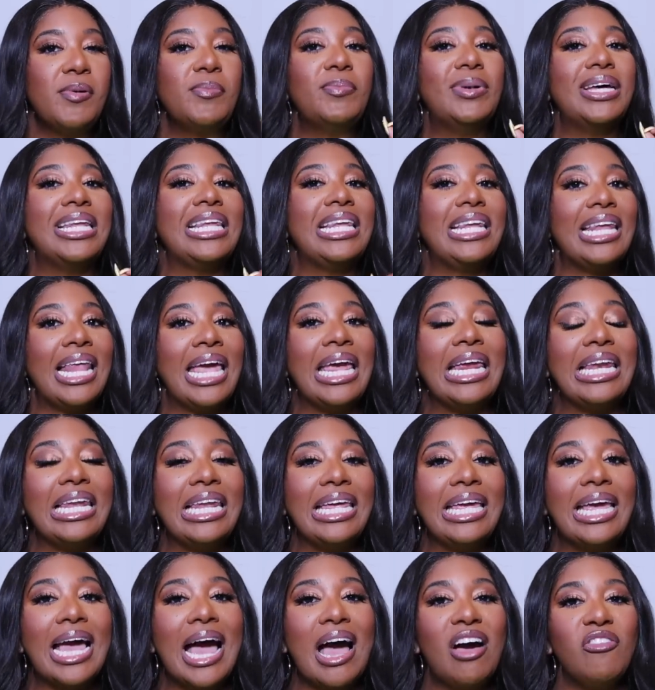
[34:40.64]
But
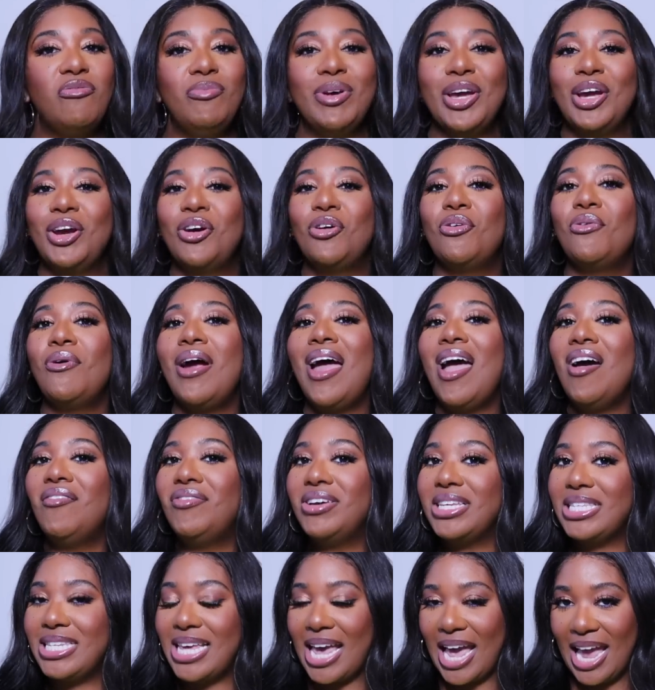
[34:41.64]
lately, I've been
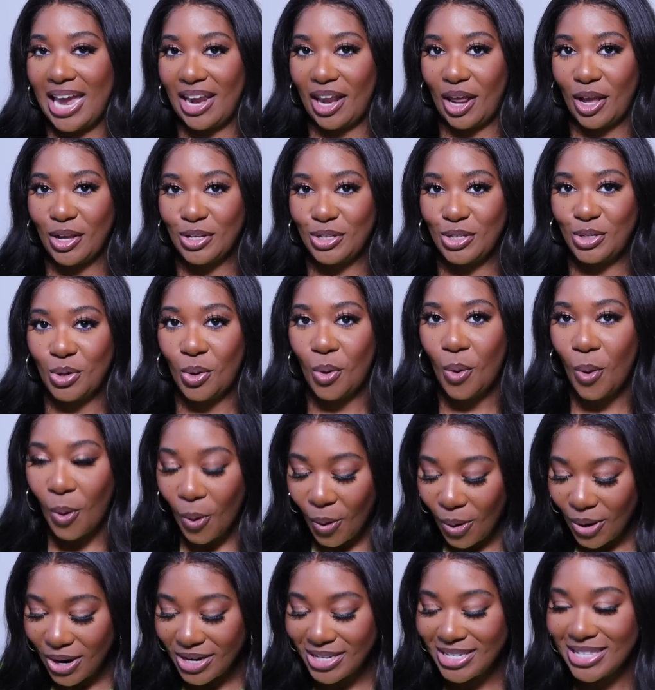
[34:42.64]
gravitating
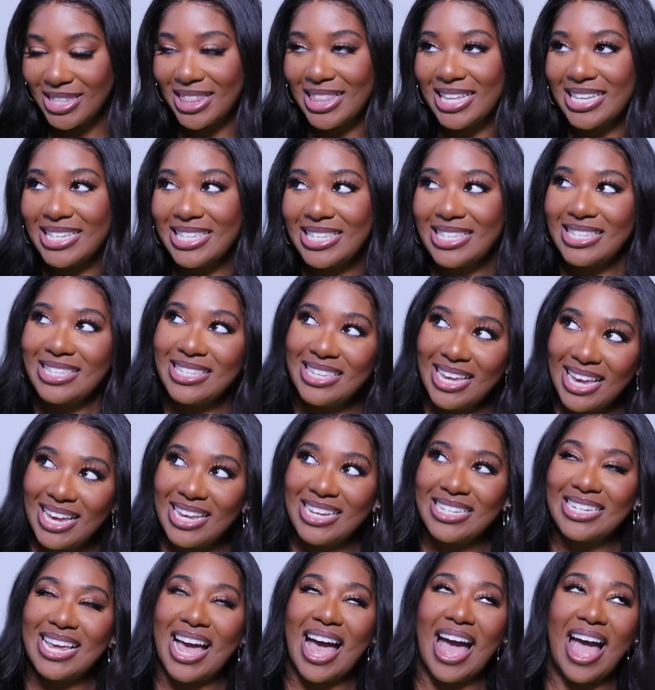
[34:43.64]
towards this
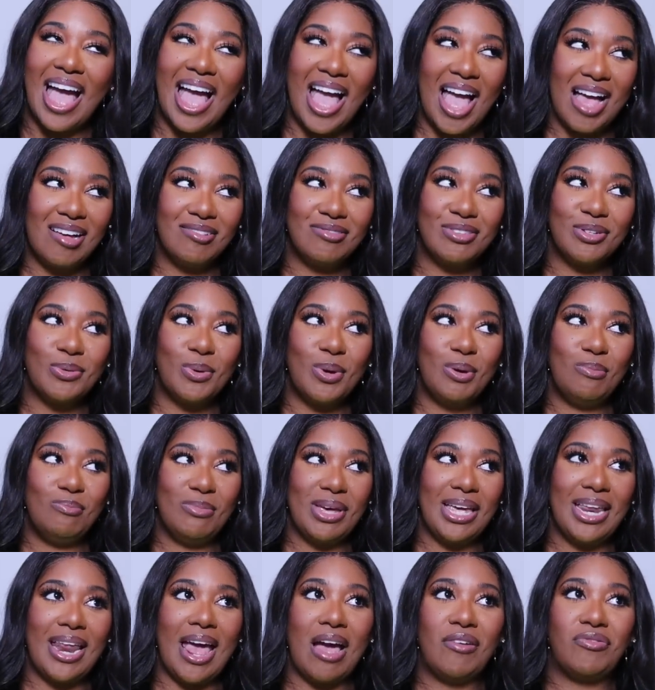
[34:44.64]
scent. I have to
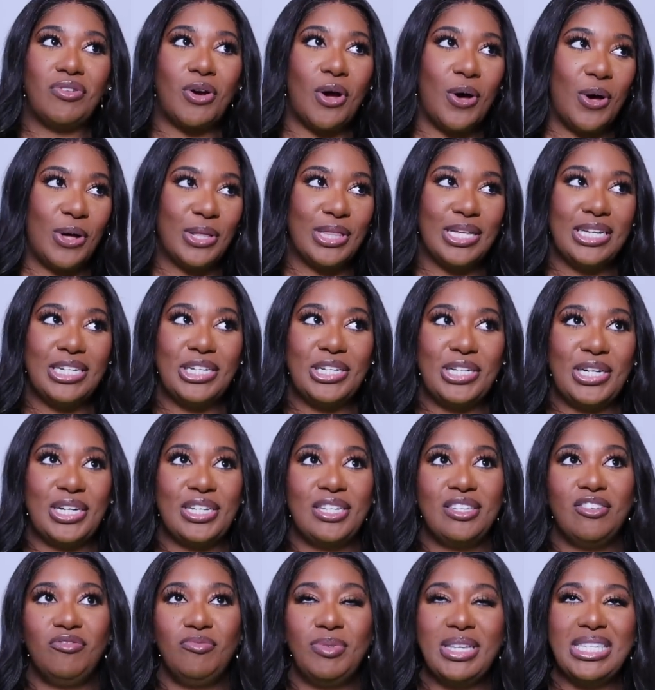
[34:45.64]
admit, after all these
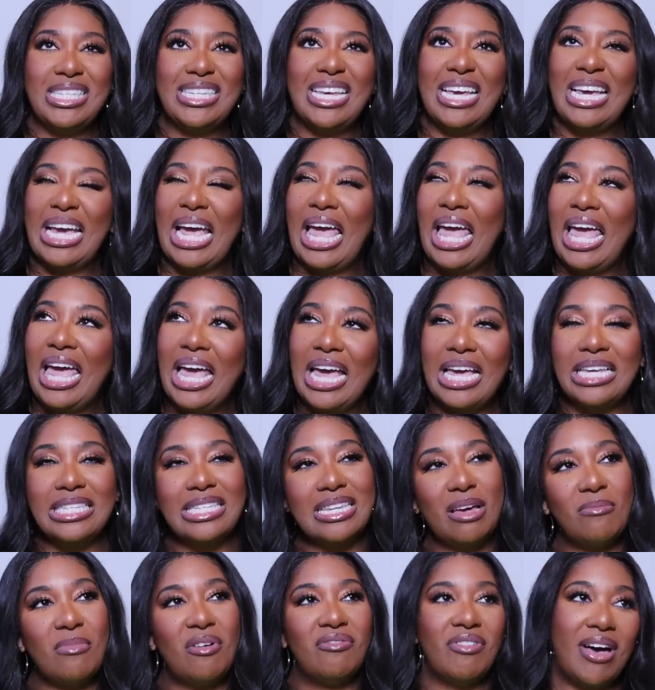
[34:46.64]
years of me saying, ah, it's
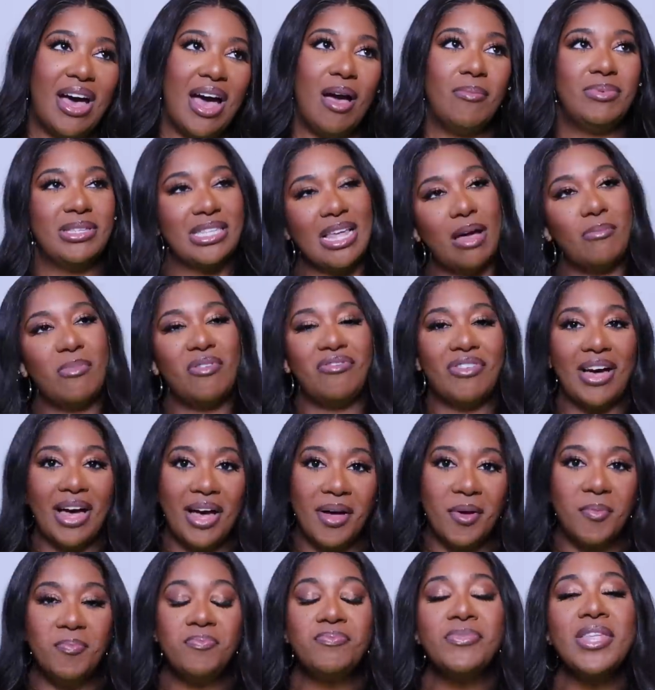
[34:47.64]
not my vibe, it's not my
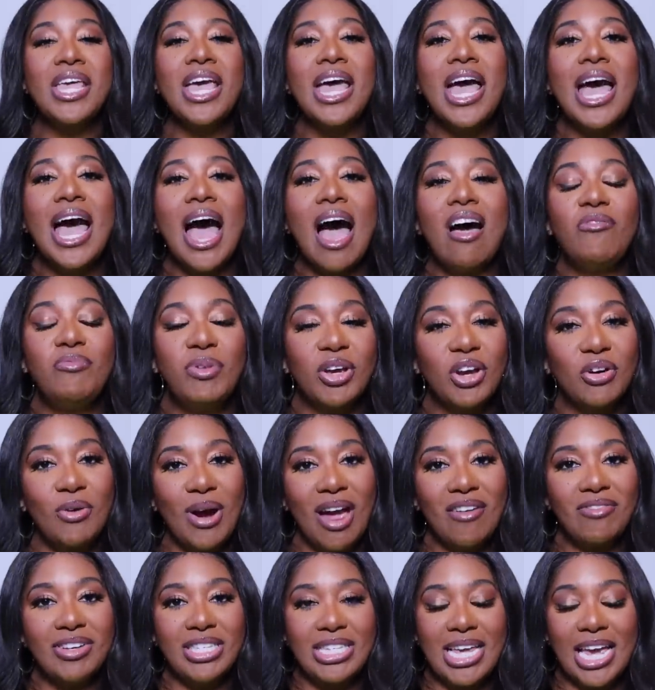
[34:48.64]
vibe, I've been
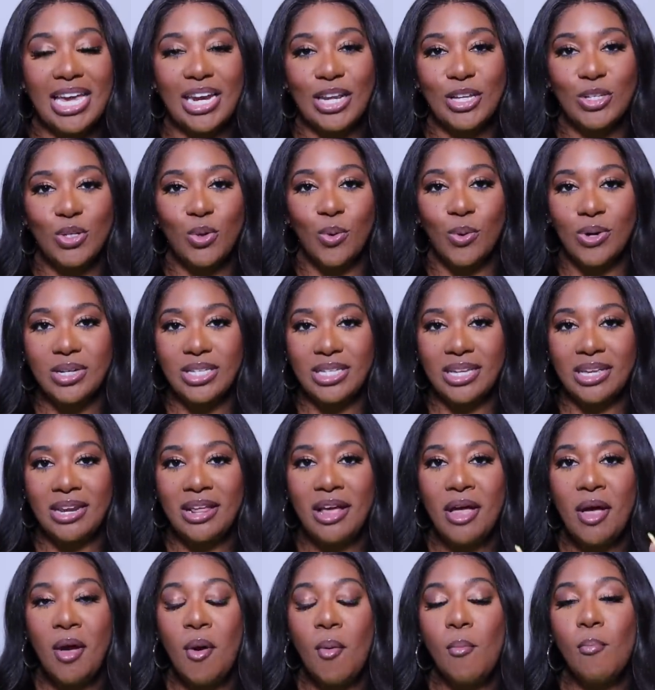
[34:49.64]
gravitating towards it.
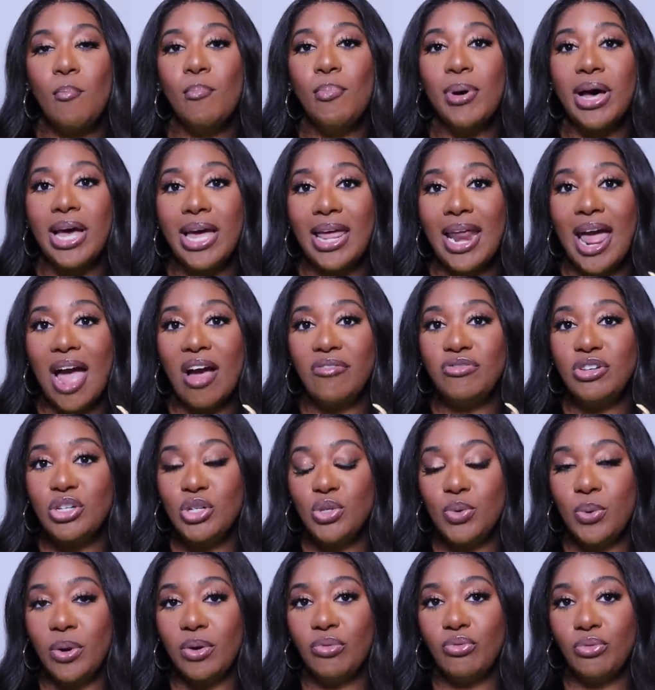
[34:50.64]
But after
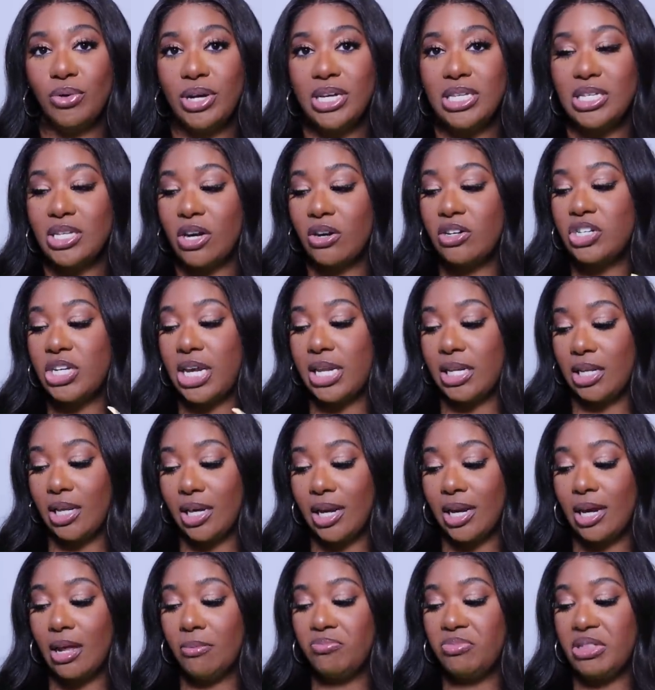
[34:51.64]
doing research, research and
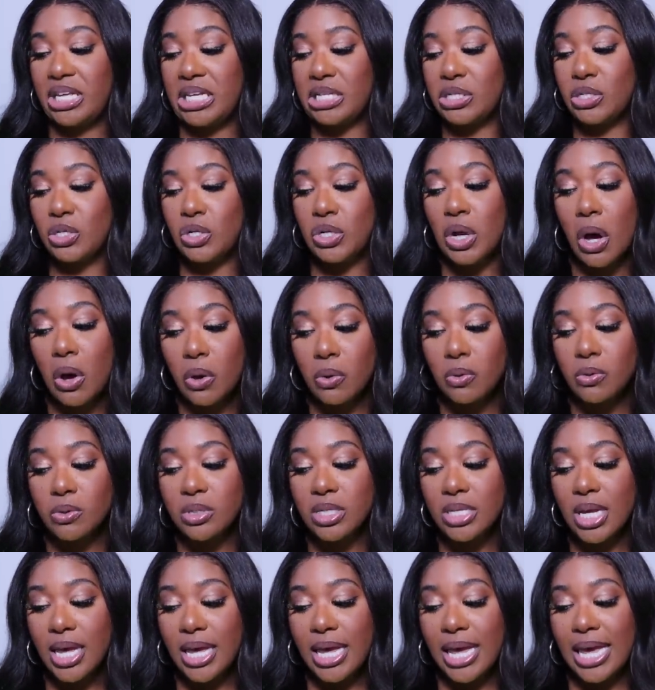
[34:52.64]
looking up these
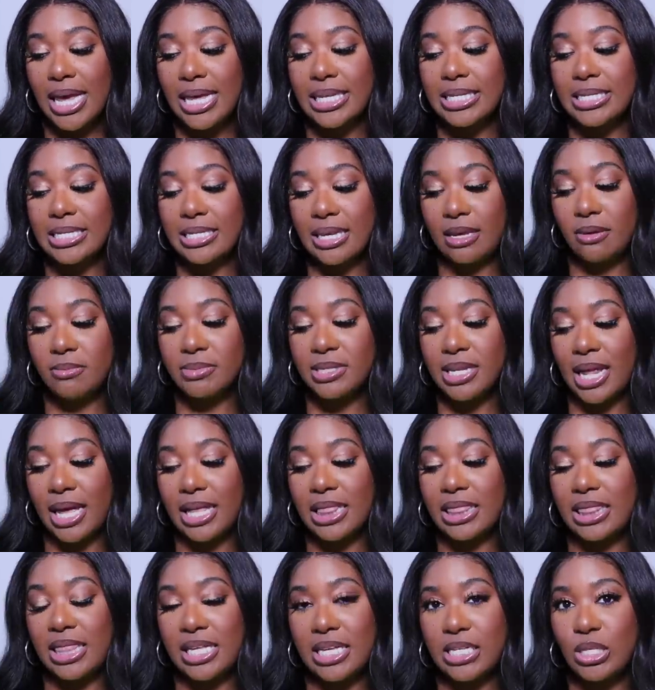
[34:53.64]
notes, it seems
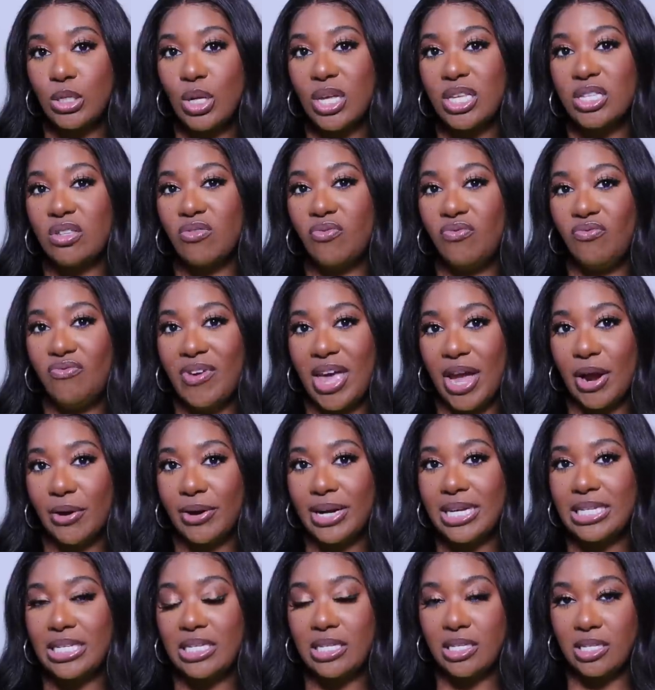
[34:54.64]
like this is
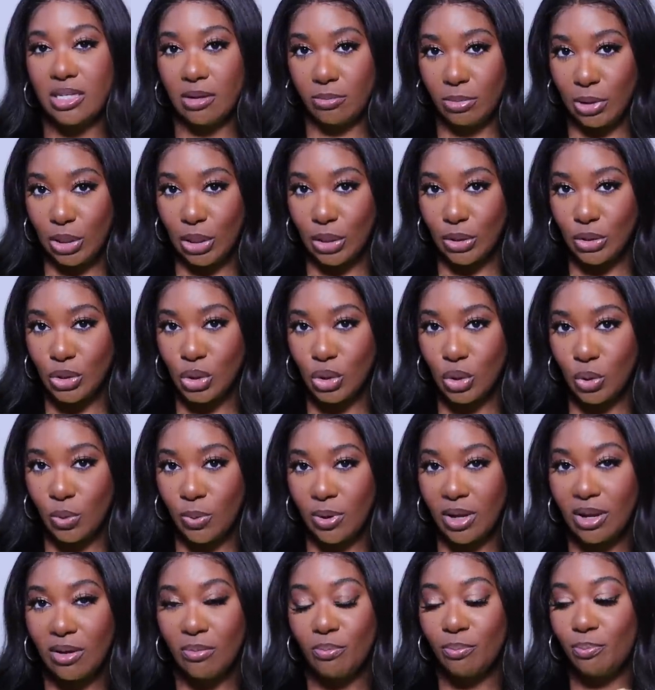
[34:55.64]
very similar to
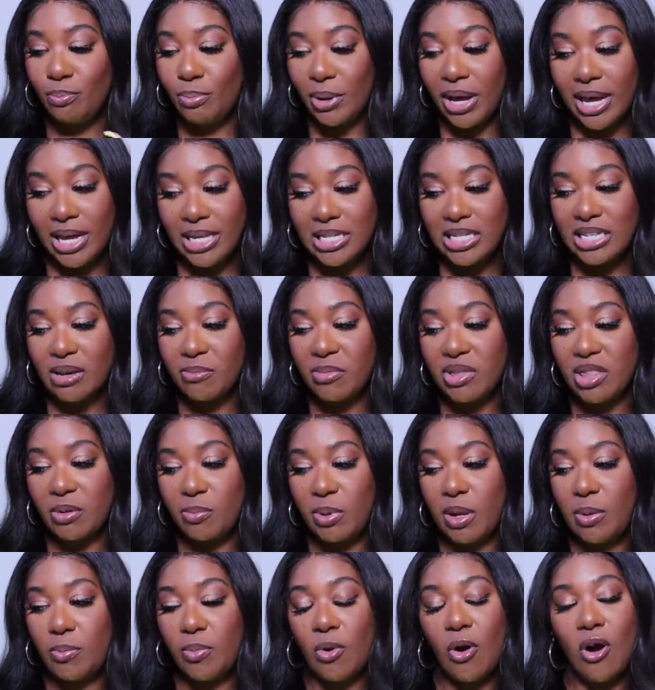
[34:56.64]
it, but some of the
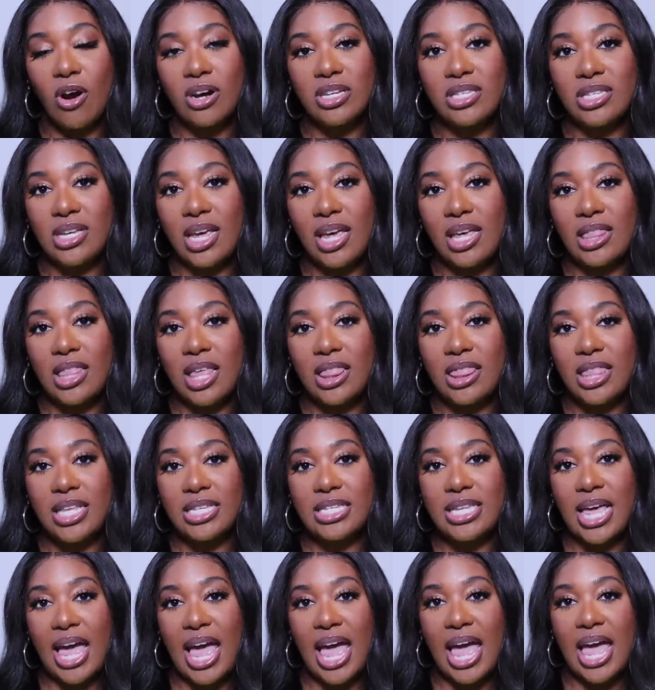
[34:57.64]
people are saying that
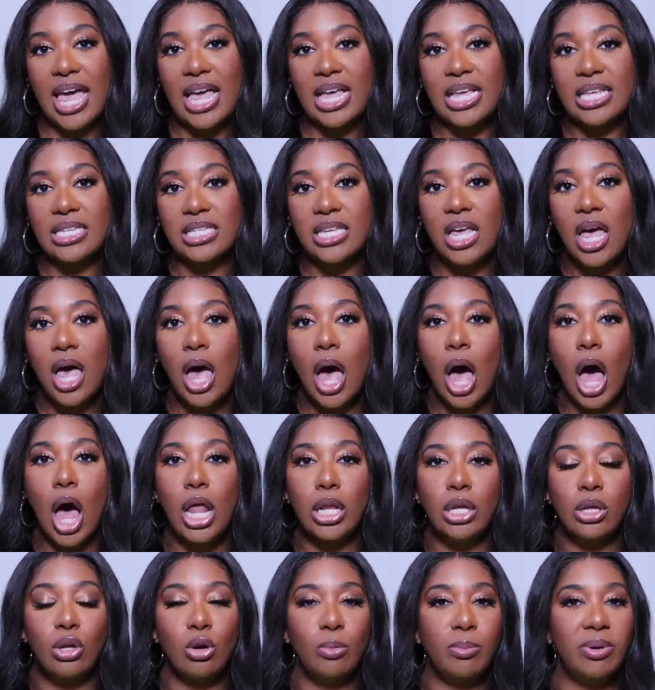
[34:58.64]
this has a
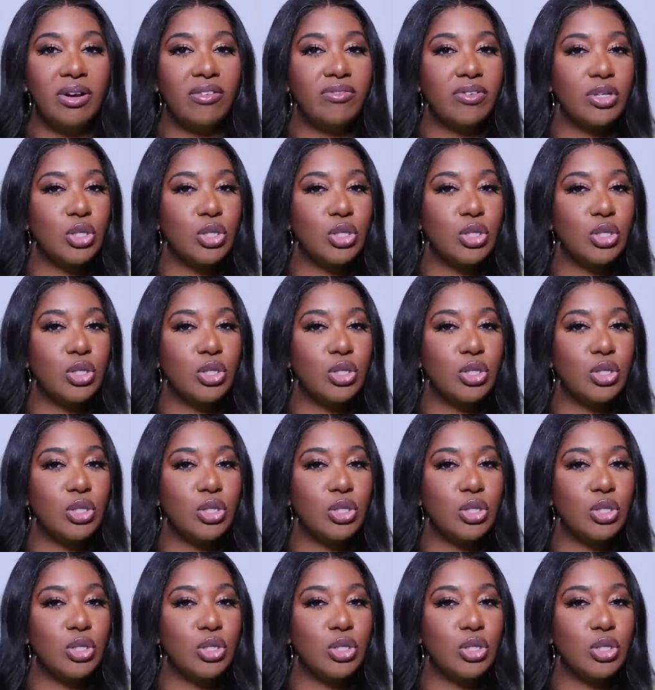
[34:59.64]
little bit of